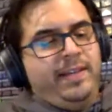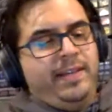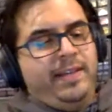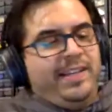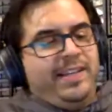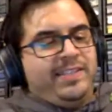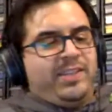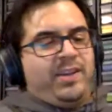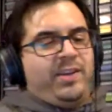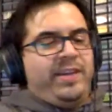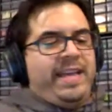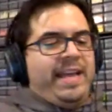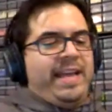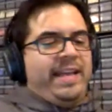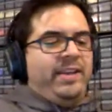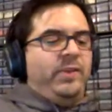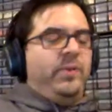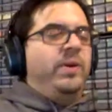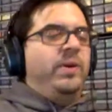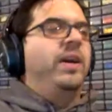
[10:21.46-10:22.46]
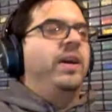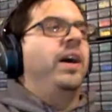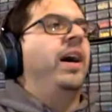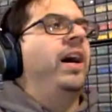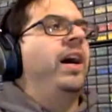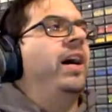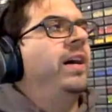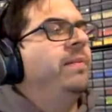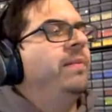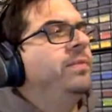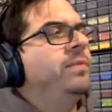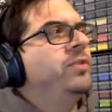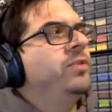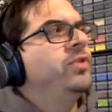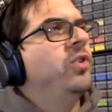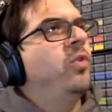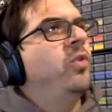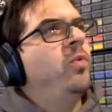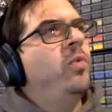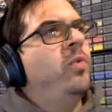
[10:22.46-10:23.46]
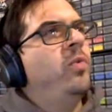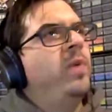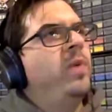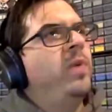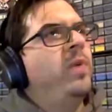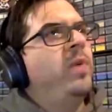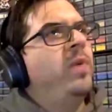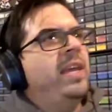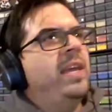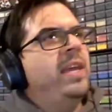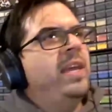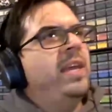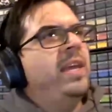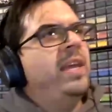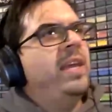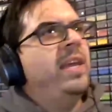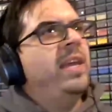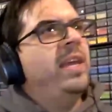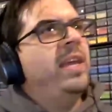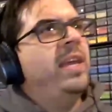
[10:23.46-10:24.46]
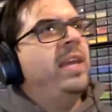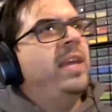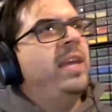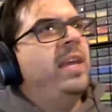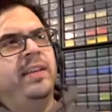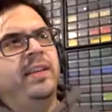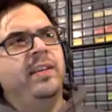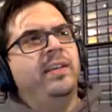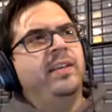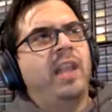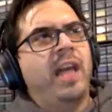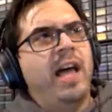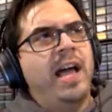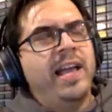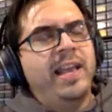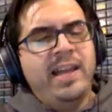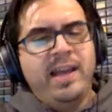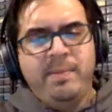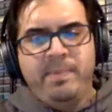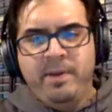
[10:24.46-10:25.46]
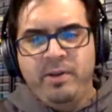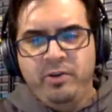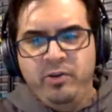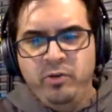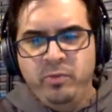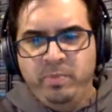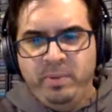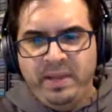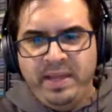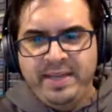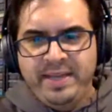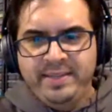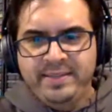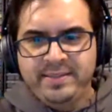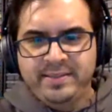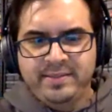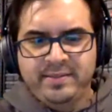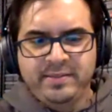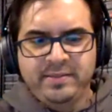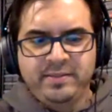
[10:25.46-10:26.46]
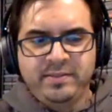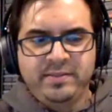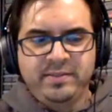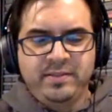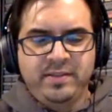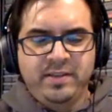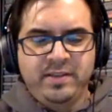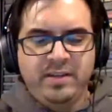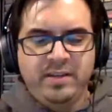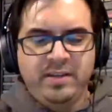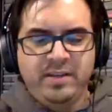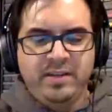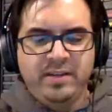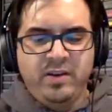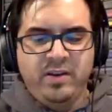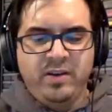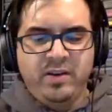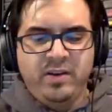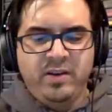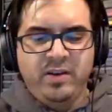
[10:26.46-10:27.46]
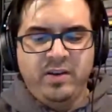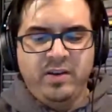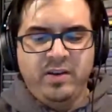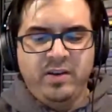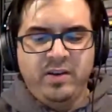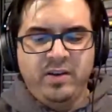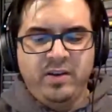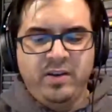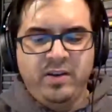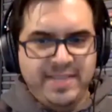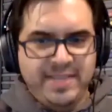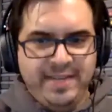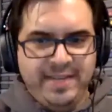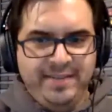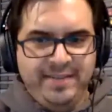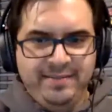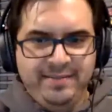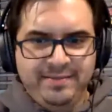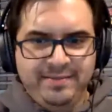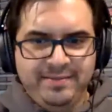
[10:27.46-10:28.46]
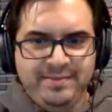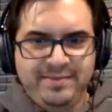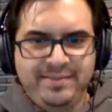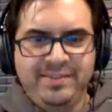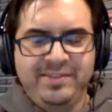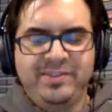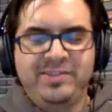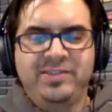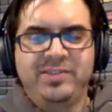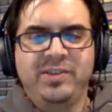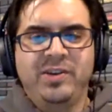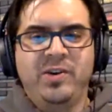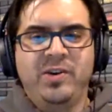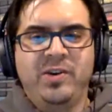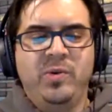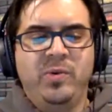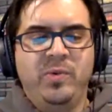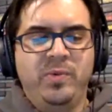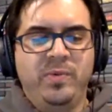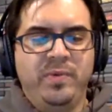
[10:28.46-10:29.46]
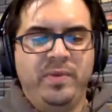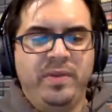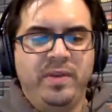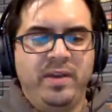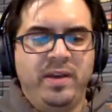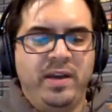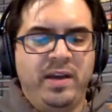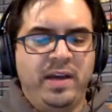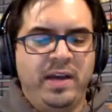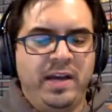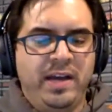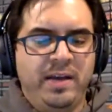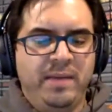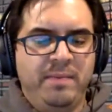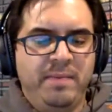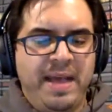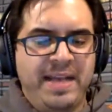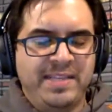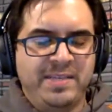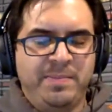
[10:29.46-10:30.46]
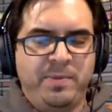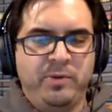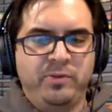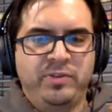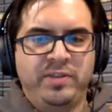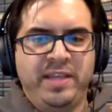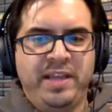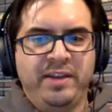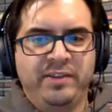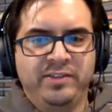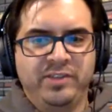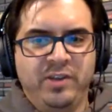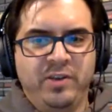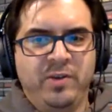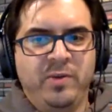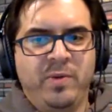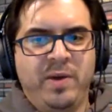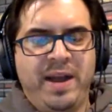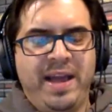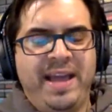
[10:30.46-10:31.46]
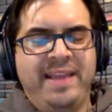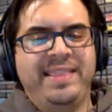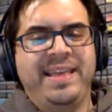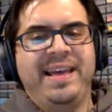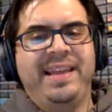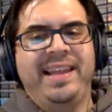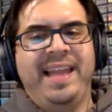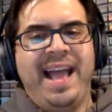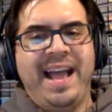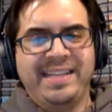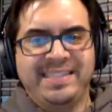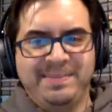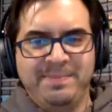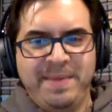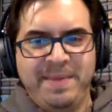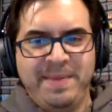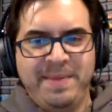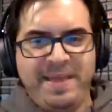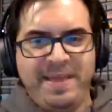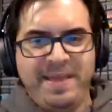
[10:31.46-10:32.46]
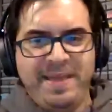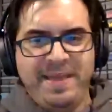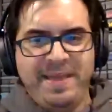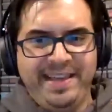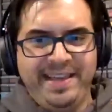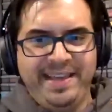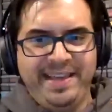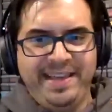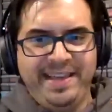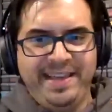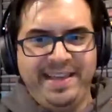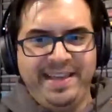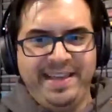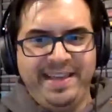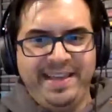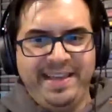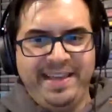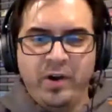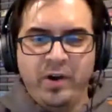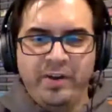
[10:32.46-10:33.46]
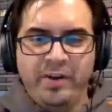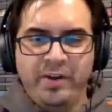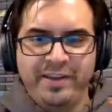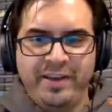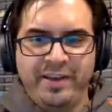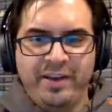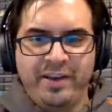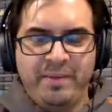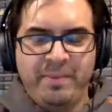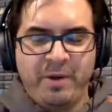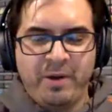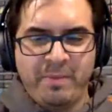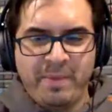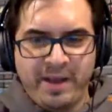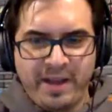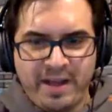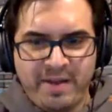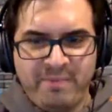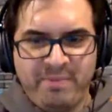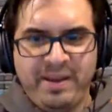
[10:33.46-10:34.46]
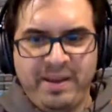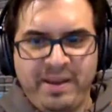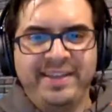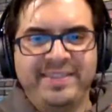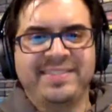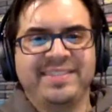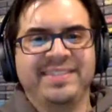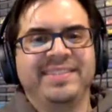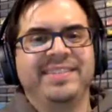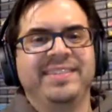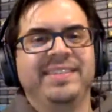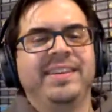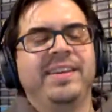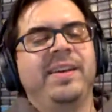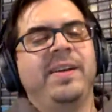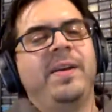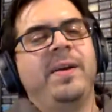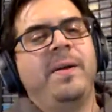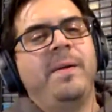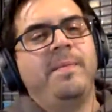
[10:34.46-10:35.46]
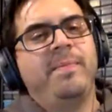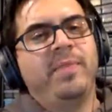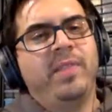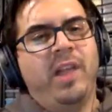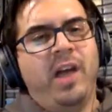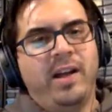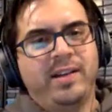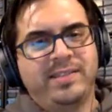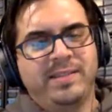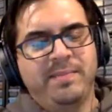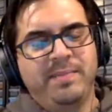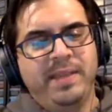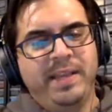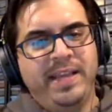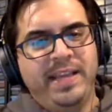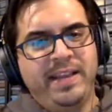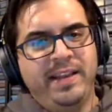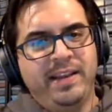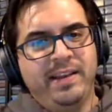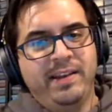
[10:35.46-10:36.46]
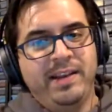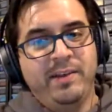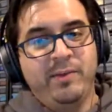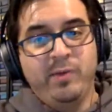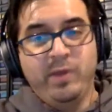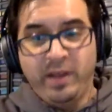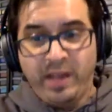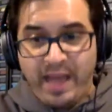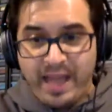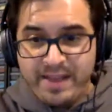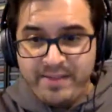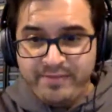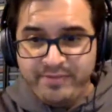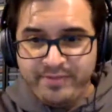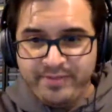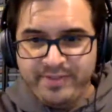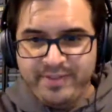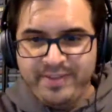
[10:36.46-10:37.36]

That's all you can do. So we did line up a new place without ever visiting. So as opposed to the Arizona where I had that last minute tour of the apartment complex and locked something in real life,